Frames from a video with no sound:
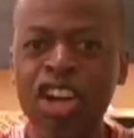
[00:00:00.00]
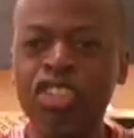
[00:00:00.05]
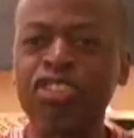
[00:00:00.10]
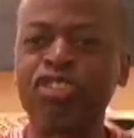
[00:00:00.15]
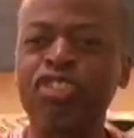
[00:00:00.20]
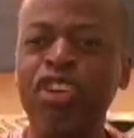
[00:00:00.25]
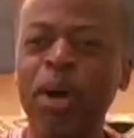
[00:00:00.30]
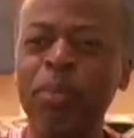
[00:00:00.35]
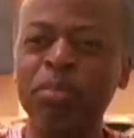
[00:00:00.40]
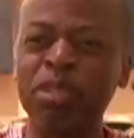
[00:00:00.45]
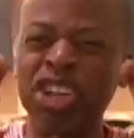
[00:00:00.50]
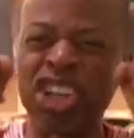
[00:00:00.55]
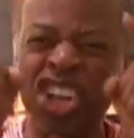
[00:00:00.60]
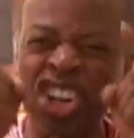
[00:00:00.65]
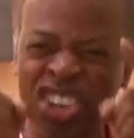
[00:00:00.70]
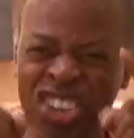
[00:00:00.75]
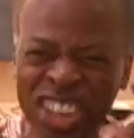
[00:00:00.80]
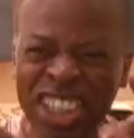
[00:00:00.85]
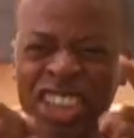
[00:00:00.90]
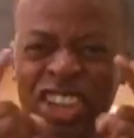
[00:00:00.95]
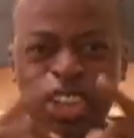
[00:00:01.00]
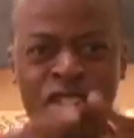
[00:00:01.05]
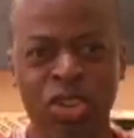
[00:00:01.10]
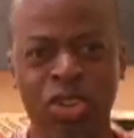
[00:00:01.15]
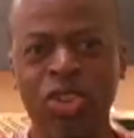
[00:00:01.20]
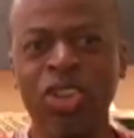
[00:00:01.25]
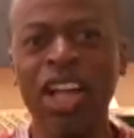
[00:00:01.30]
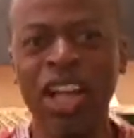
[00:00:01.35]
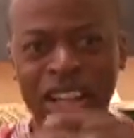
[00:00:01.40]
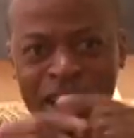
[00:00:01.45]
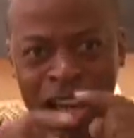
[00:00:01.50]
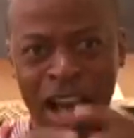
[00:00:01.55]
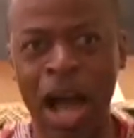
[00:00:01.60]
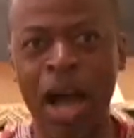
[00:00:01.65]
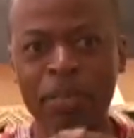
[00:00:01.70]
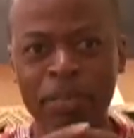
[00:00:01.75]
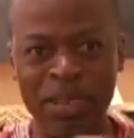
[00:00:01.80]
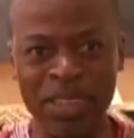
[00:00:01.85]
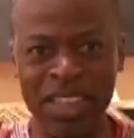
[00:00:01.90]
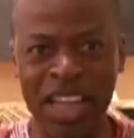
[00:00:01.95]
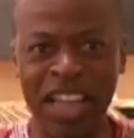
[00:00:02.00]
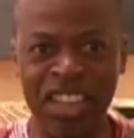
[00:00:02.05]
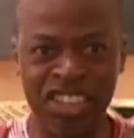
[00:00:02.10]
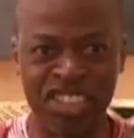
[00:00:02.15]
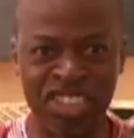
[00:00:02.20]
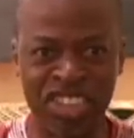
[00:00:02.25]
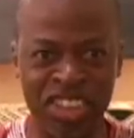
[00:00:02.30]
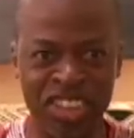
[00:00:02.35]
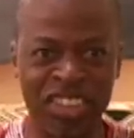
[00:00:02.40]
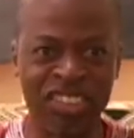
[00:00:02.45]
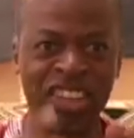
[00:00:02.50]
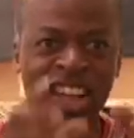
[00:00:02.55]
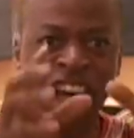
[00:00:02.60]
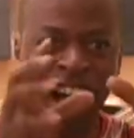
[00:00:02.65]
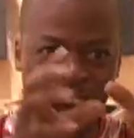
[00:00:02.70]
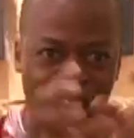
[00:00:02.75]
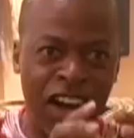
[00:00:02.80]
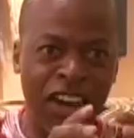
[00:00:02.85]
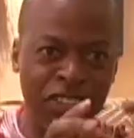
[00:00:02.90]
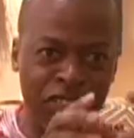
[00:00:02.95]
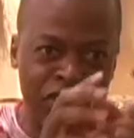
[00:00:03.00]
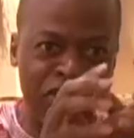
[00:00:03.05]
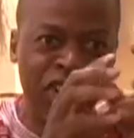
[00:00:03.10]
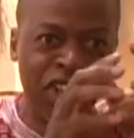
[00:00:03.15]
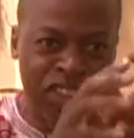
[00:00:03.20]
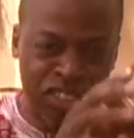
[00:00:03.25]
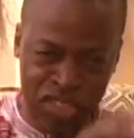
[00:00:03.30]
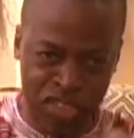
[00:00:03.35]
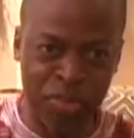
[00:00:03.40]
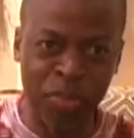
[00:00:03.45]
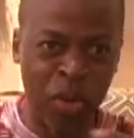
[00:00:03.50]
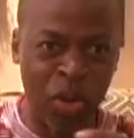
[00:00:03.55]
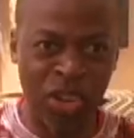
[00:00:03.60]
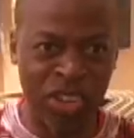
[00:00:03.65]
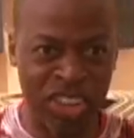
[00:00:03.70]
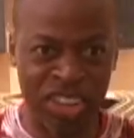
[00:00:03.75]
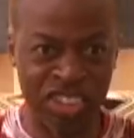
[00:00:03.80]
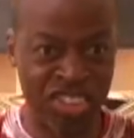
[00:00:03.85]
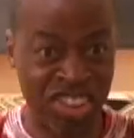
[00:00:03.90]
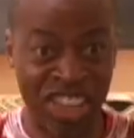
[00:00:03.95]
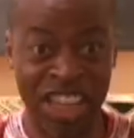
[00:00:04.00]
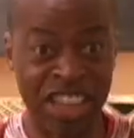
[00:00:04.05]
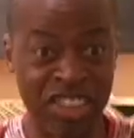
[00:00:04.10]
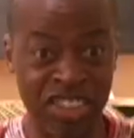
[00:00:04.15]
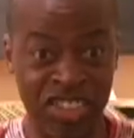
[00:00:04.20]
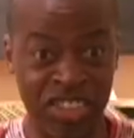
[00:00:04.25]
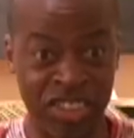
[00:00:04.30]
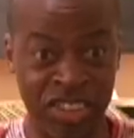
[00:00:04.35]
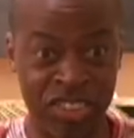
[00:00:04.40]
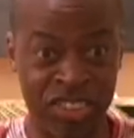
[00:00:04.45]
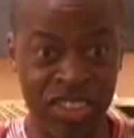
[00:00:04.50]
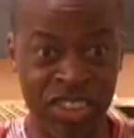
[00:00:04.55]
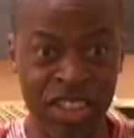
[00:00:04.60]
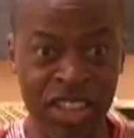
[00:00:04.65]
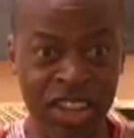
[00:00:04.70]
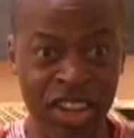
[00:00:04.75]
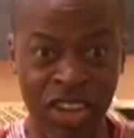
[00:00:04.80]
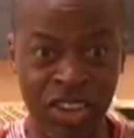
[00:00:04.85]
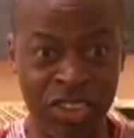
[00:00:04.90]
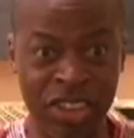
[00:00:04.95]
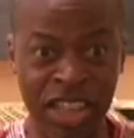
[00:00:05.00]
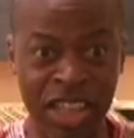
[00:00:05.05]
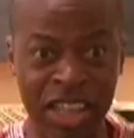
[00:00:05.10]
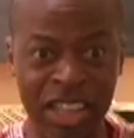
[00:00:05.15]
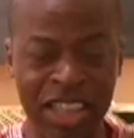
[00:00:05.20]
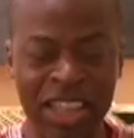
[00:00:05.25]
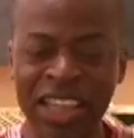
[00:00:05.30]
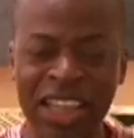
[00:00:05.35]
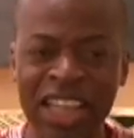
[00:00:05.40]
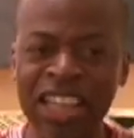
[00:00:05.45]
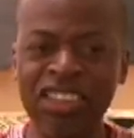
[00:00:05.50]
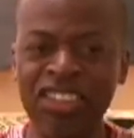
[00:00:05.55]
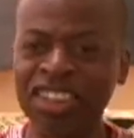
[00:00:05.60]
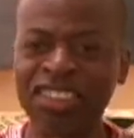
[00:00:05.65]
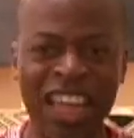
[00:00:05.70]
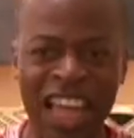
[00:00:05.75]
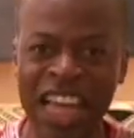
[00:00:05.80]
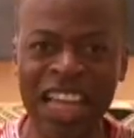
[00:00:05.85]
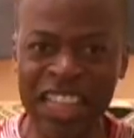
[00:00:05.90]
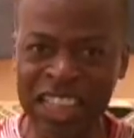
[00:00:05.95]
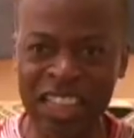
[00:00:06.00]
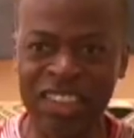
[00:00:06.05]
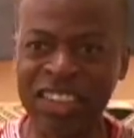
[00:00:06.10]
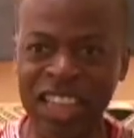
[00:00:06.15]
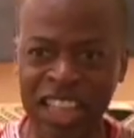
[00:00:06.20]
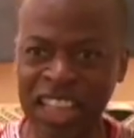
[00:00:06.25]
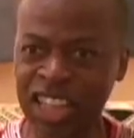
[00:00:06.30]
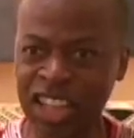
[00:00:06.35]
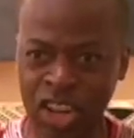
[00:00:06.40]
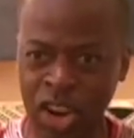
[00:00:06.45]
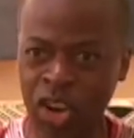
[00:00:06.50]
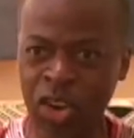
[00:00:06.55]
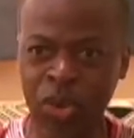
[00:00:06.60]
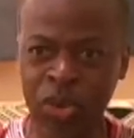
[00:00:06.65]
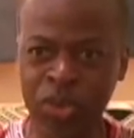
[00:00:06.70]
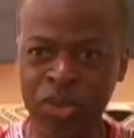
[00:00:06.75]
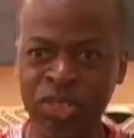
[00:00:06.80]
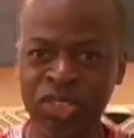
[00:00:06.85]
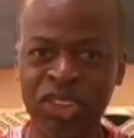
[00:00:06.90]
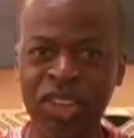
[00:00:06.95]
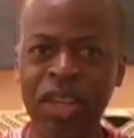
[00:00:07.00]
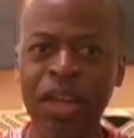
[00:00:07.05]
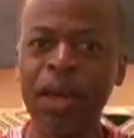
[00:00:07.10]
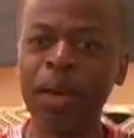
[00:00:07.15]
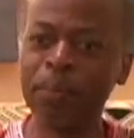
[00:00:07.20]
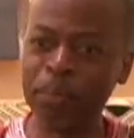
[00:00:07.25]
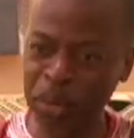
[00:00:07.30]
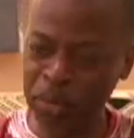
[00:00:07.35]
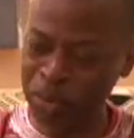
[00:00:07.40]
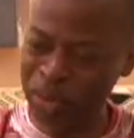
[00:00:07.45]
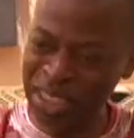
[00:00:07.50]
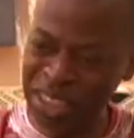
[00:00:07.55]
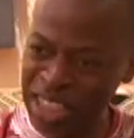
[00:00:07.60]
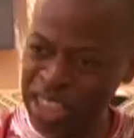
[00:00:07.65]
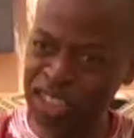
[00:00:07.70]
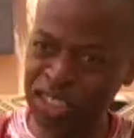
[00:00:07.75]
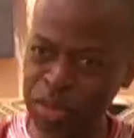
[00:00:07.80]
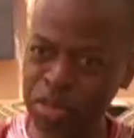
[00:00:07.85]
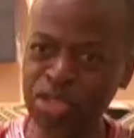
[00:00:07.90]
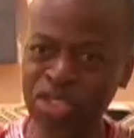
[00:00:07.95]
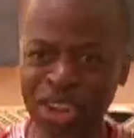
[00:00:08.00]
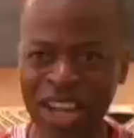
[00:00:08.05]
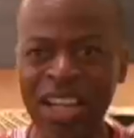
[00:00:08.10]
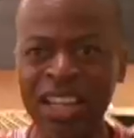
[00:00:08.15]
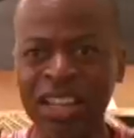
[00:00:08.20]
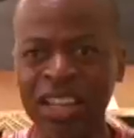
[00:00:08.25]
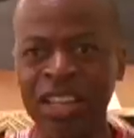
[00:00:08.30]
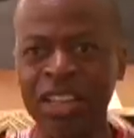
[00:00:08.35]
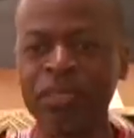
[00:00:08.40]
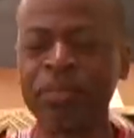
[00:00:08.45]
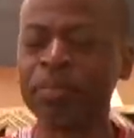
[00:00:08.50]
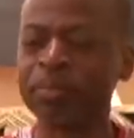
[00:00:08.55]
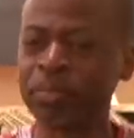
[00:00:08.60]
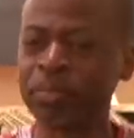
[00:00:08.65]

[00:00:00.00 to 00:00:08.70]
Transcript: from critical combinations of smaller changes. Okay? It ain't just anything goes, but we need some training